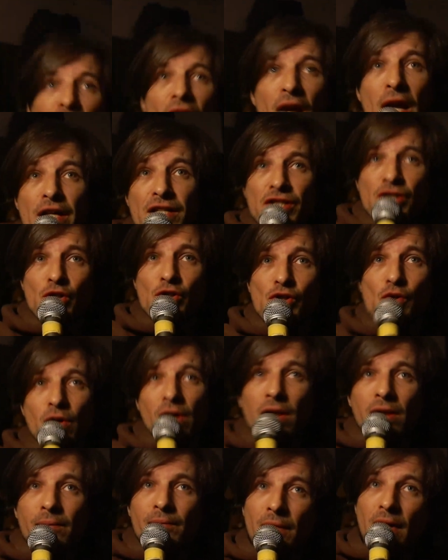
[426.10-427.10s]
as
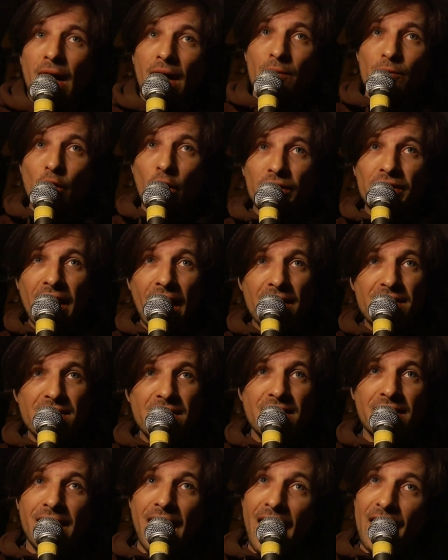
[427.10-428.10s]
usual, I'm
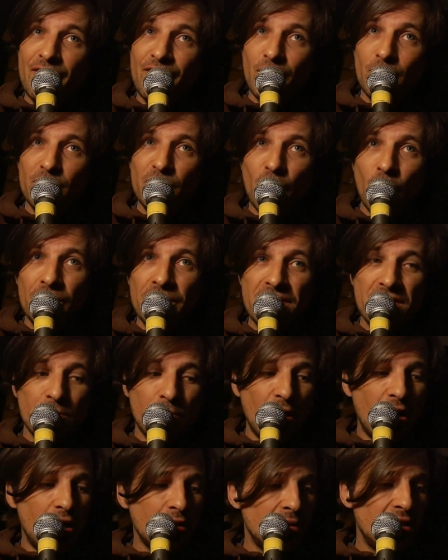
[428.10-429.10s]
broadcasting live from Tony's
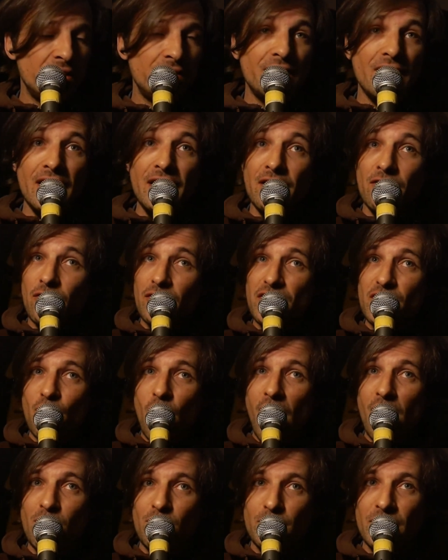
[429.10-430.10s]
apartment, Eagle
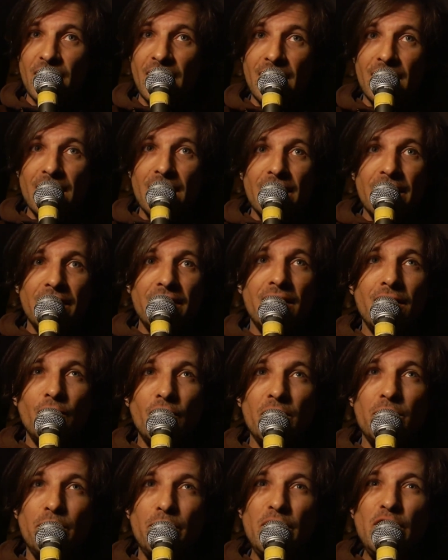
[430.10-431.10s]
Swamp, here
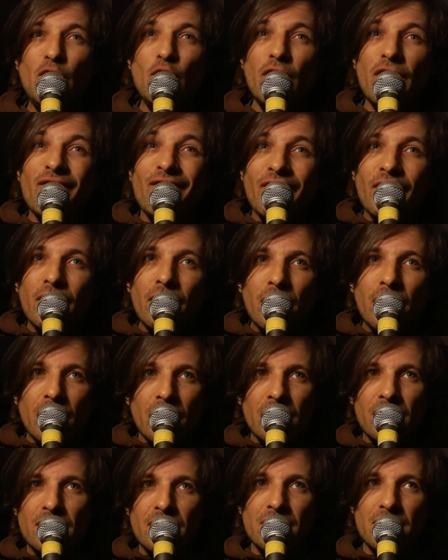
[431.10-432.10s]
in beautiful
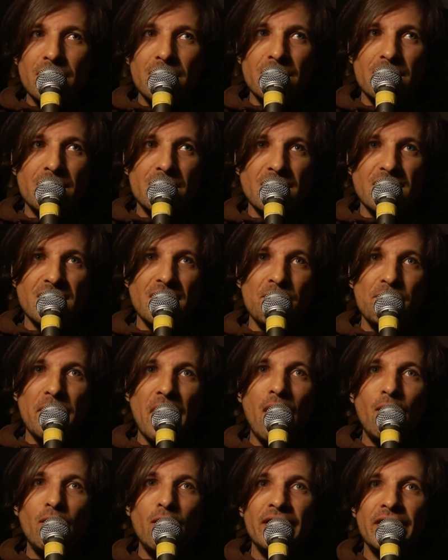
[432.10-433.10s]
San
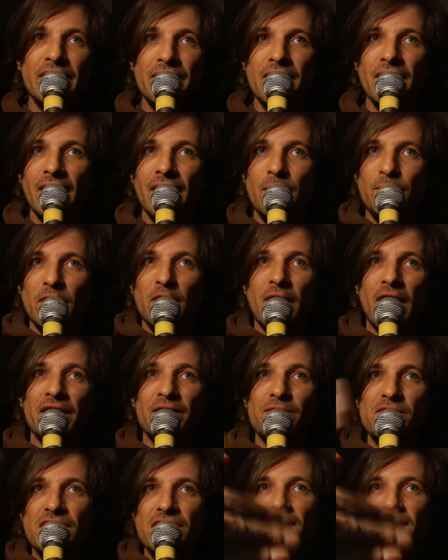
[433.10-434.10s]
Pauli in the Reeperbahn.
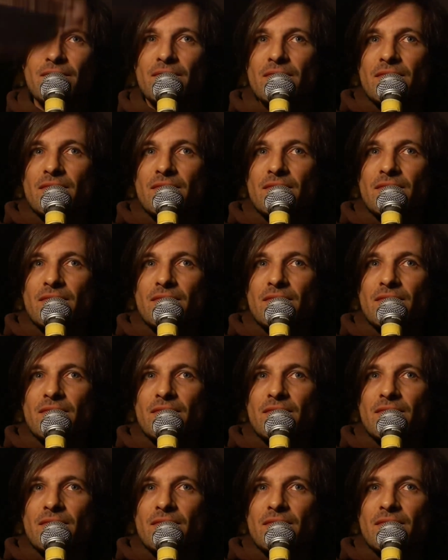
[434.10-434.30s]
I'm just